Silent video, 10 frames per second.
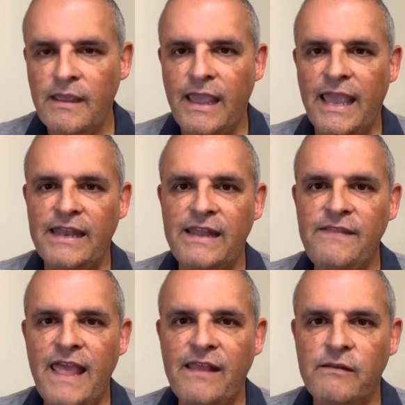And in
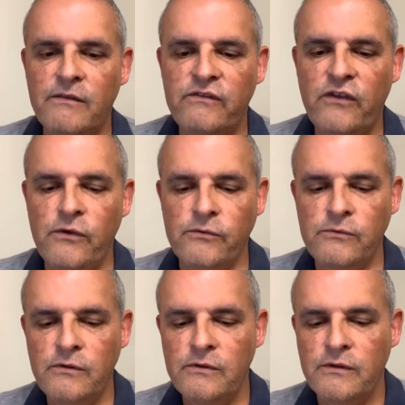that
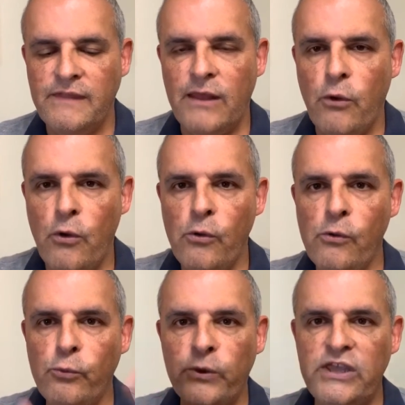zone, that
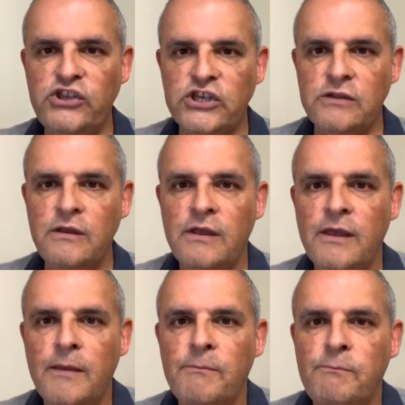whole region,
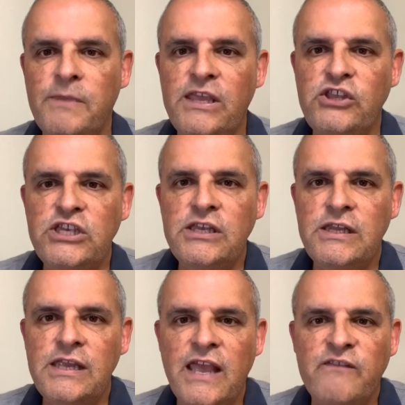
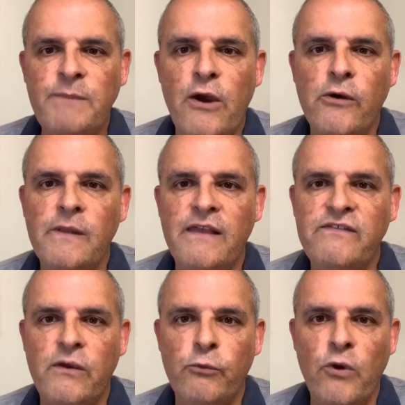PG&E has power lines
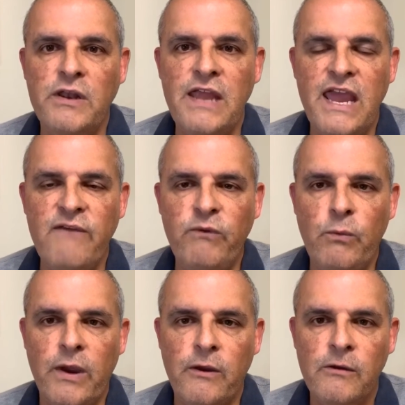that run
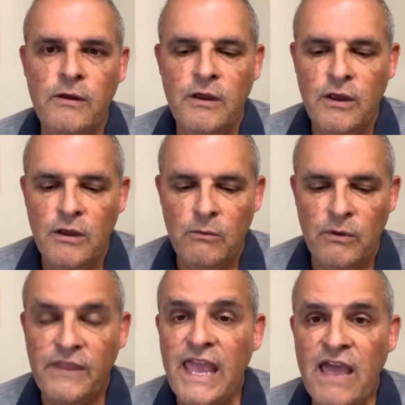everywhere.
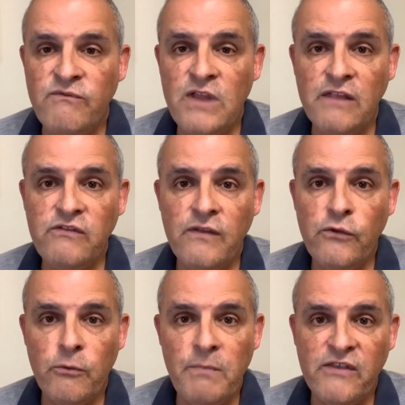Well, they have not done
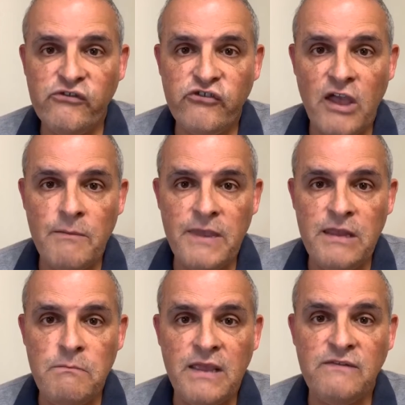their best job
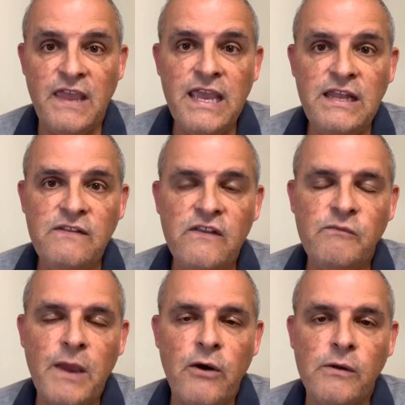in maintaining these
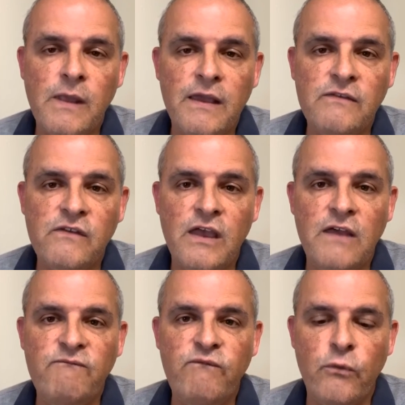power lines,
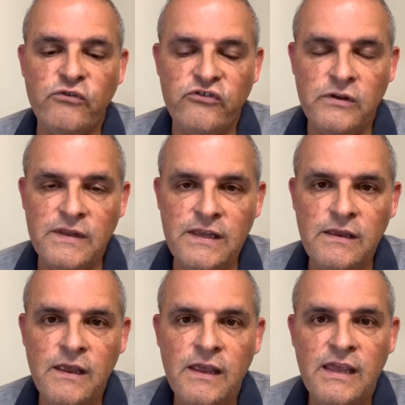
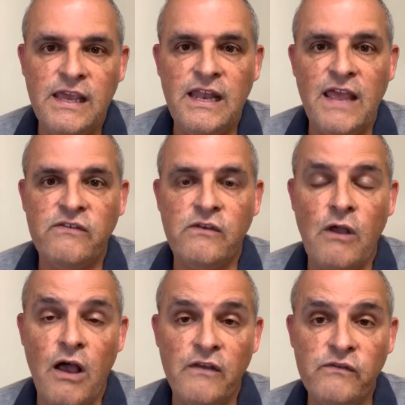unfortunately. It has
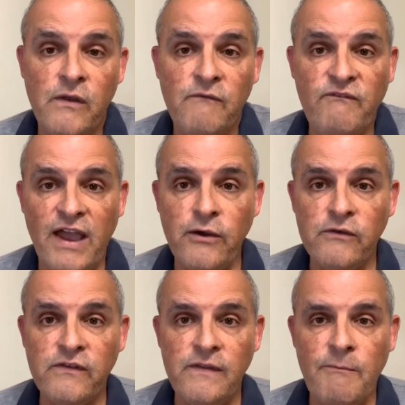caused
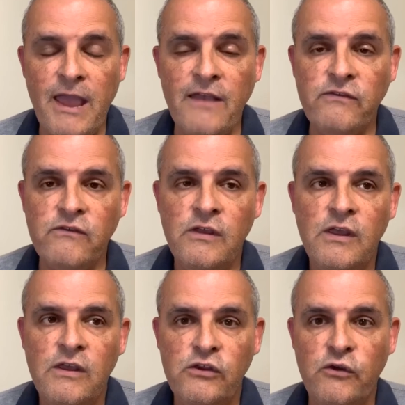fires in the past.
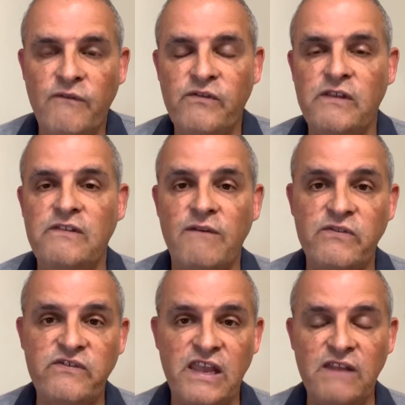You have seen
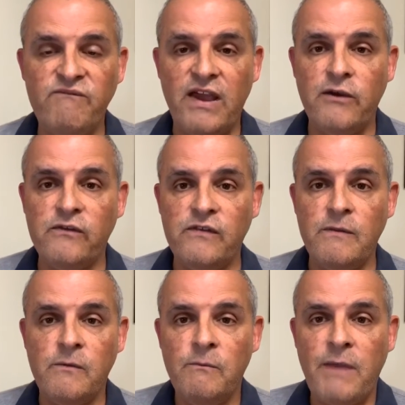devastating fires in
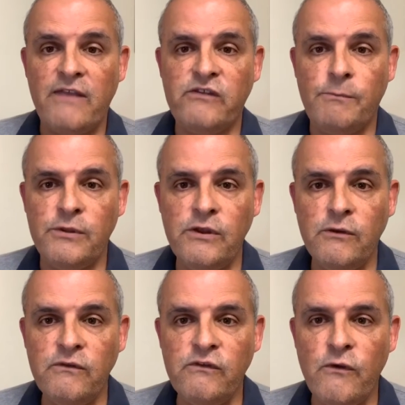the past couple of
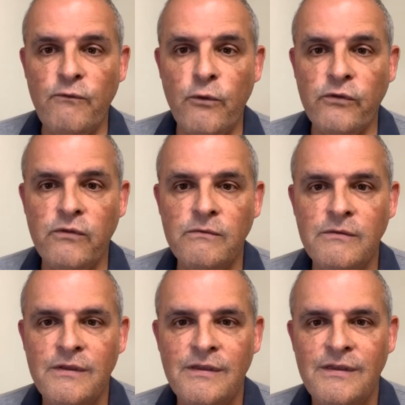years and so forth.
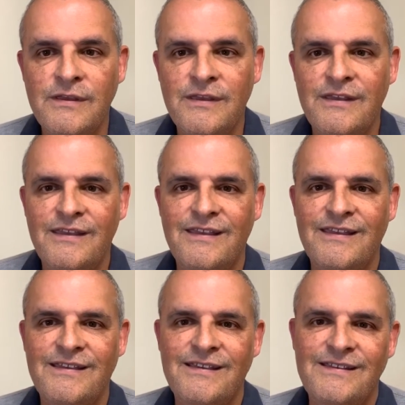
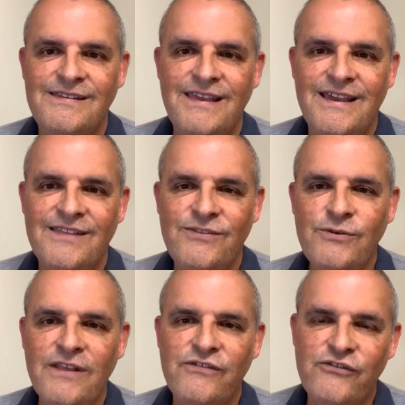Yeah, they're
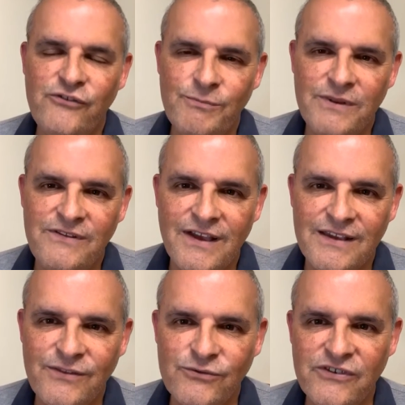not stupid,
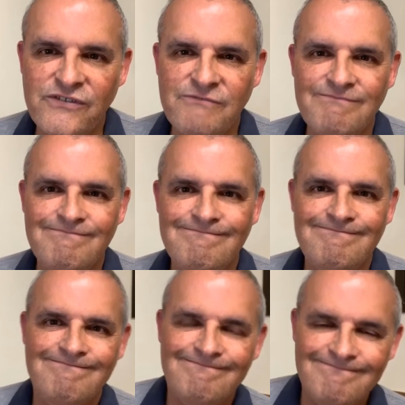Doug. They're just
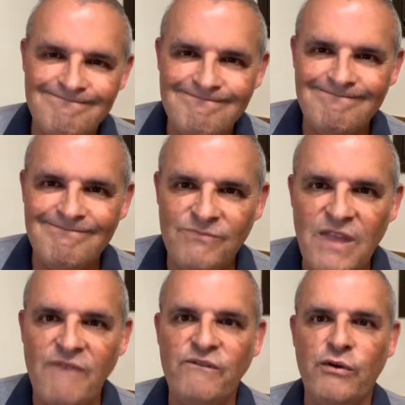
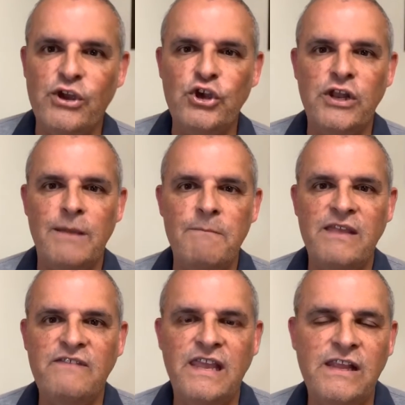not very good at
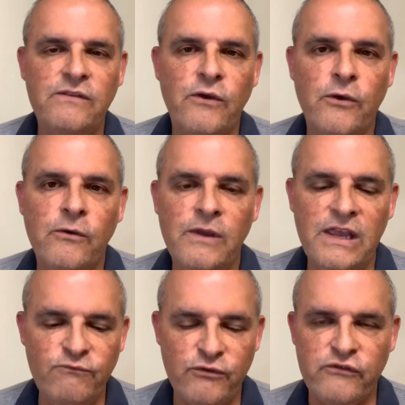maintaining their
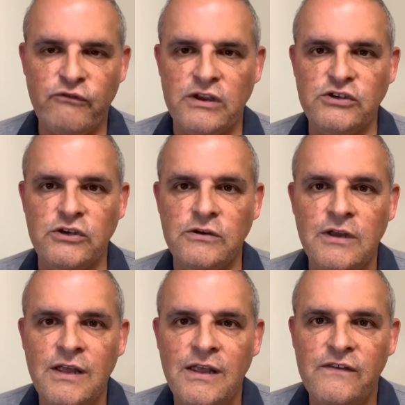infrastructure.
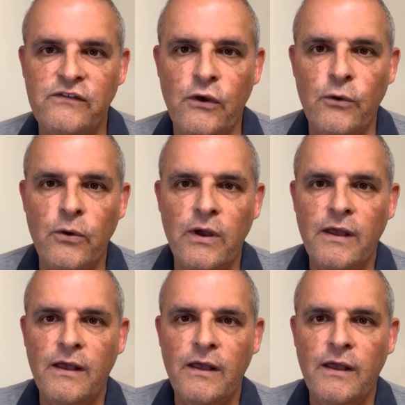So